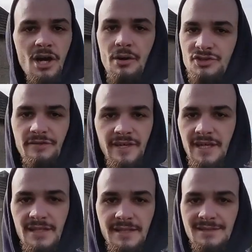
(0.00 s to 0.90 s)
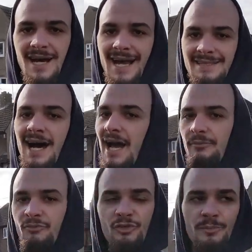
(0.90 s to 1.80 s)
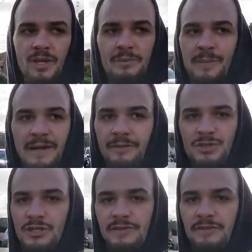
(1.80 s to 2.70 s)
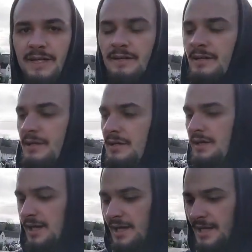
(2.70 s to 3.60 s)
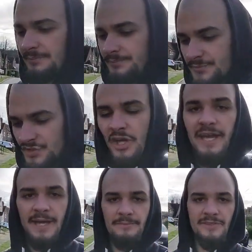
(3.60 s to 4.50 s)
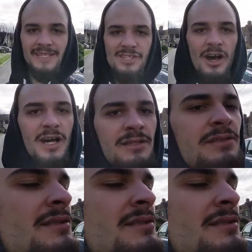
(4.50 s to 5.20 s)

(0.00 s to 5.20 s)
car was overheating the entire time from coming back from a drift event. So yeah, this car